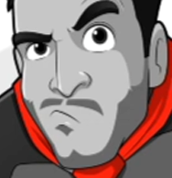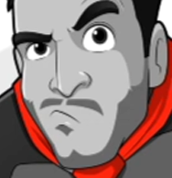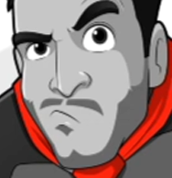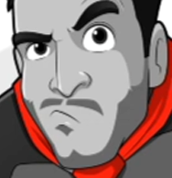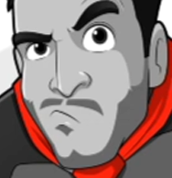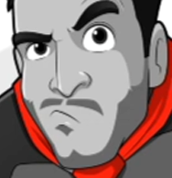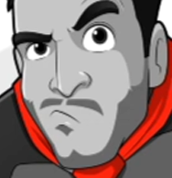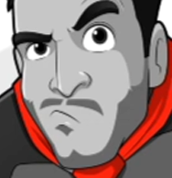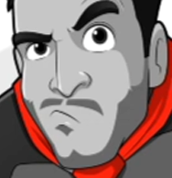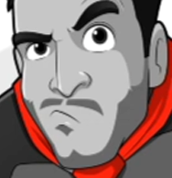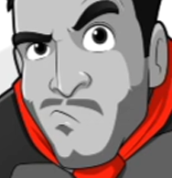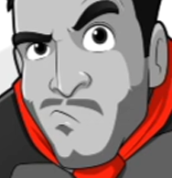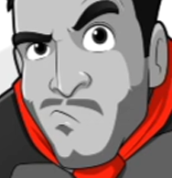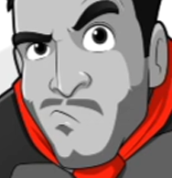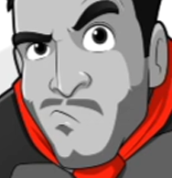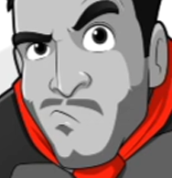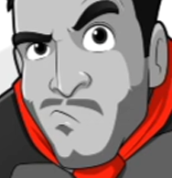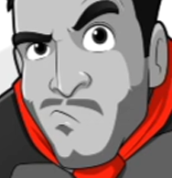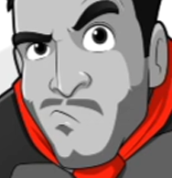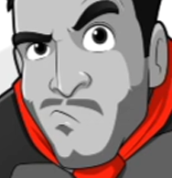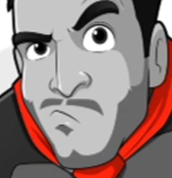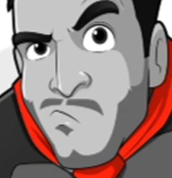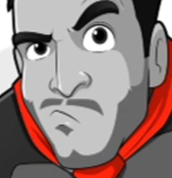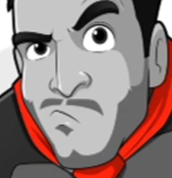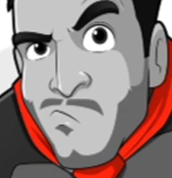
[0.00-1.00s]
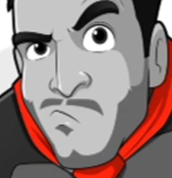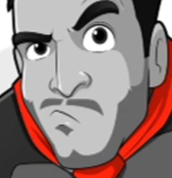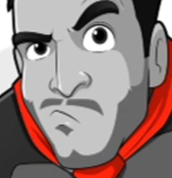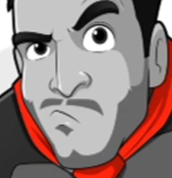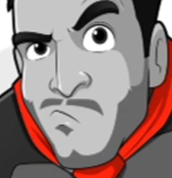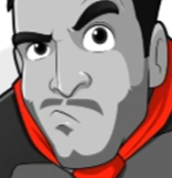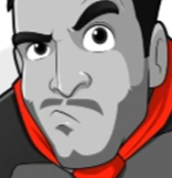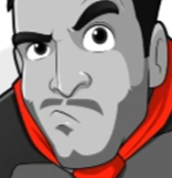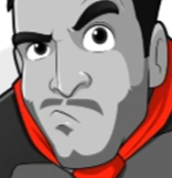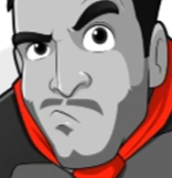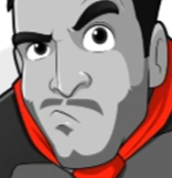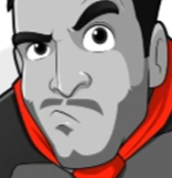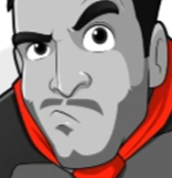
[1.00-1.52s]

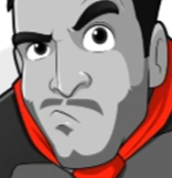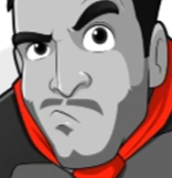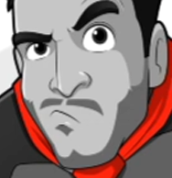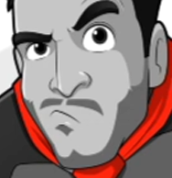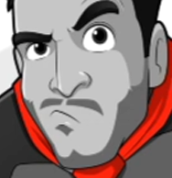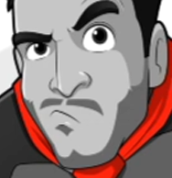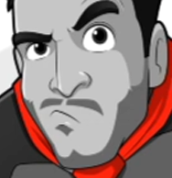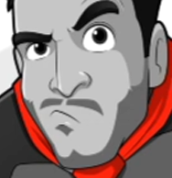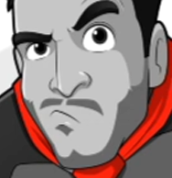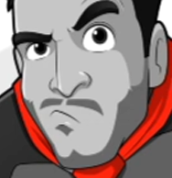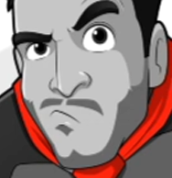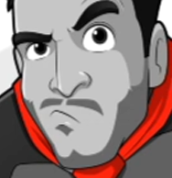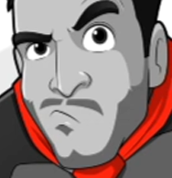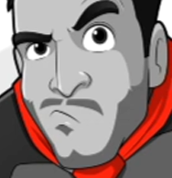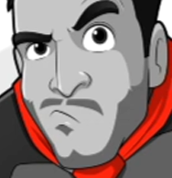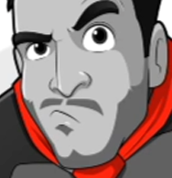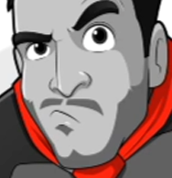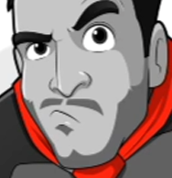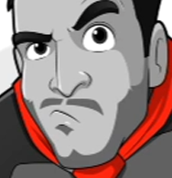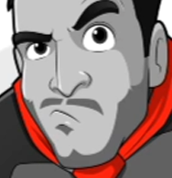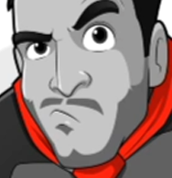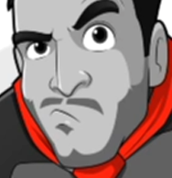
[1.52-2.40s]
This is a still picture; no speech is visible.